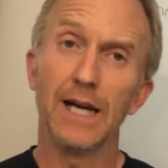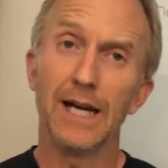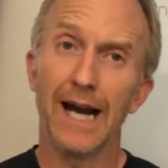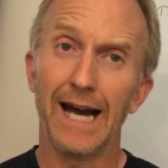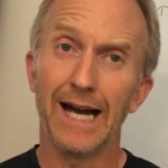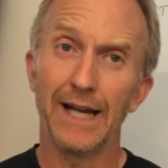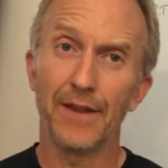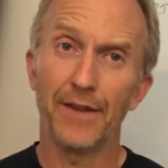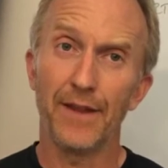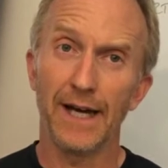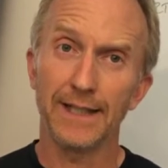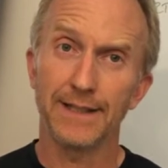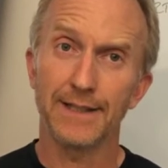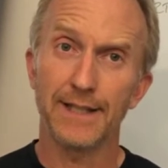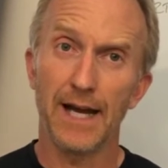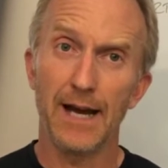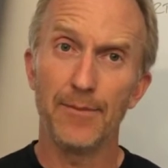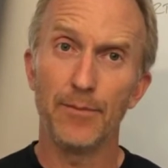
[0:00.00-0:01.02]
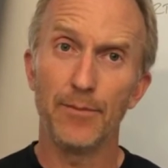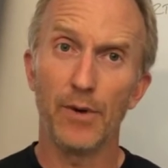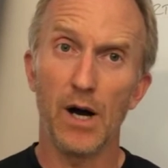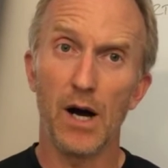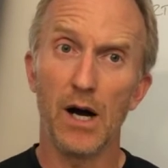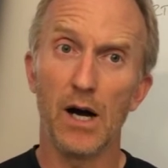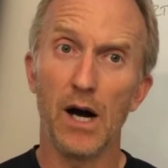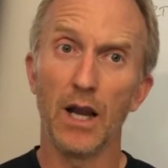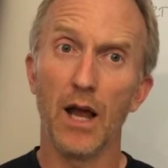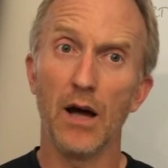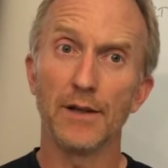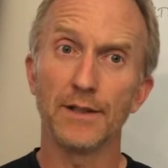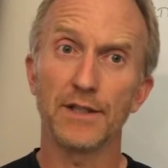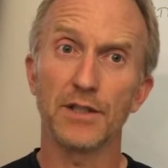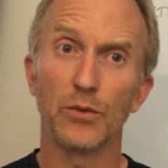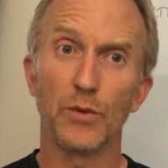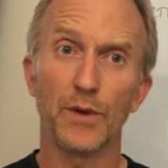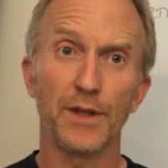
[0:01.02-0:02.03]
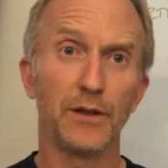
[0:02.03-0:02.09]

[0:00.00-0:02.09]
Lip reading: that I'll answer with